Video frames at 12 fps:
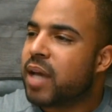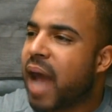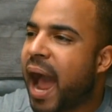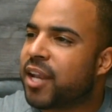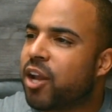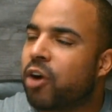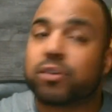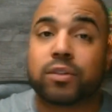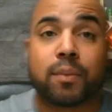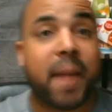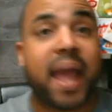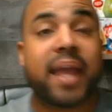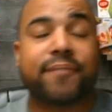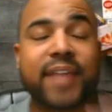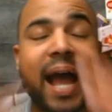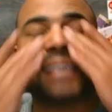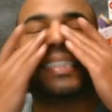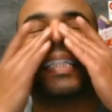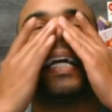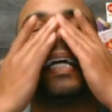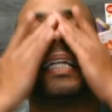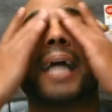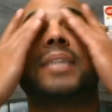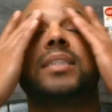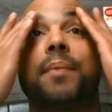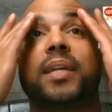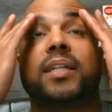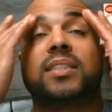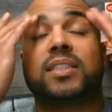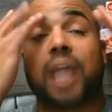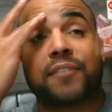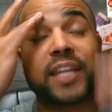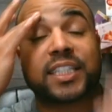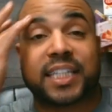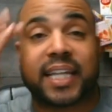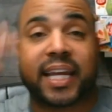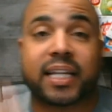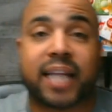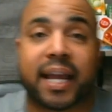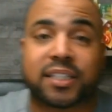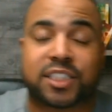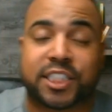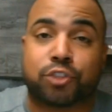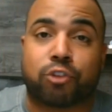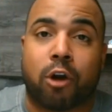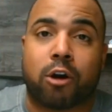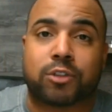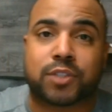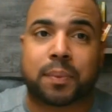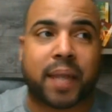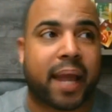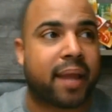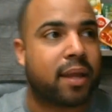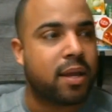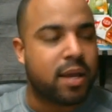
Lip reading: I know, man, if y'all seen like some of the stuff that she did, like she draws up like